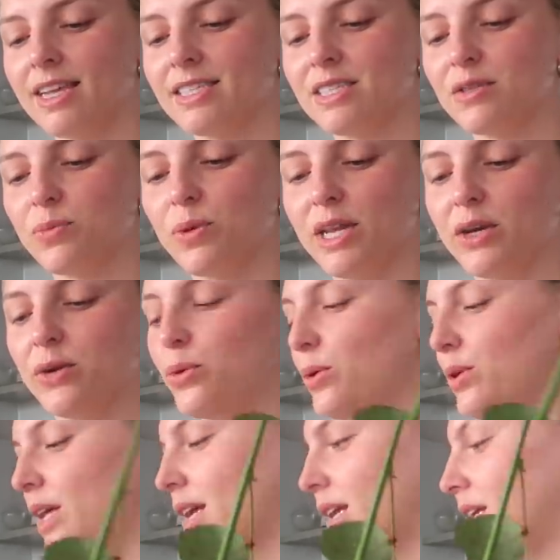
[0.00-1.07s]
it's really cool
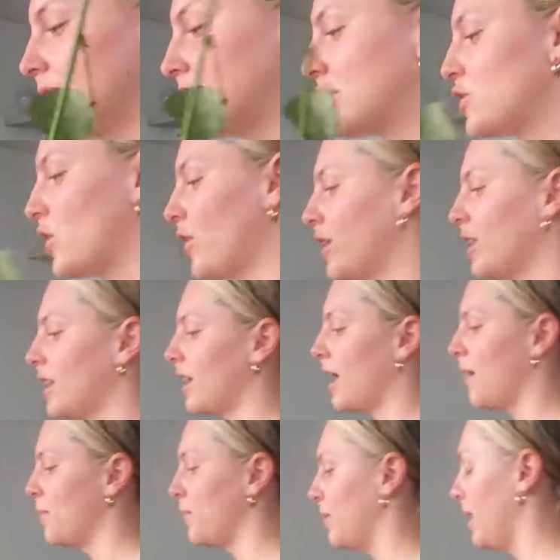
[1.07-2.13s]
that he started the
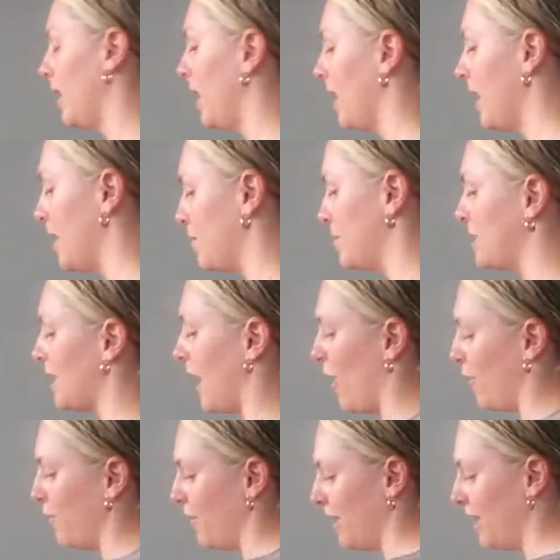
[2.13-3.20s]
company
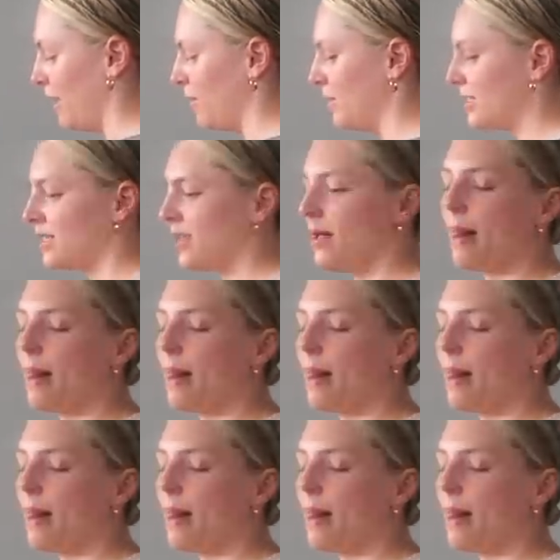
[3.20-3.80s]
himself and he was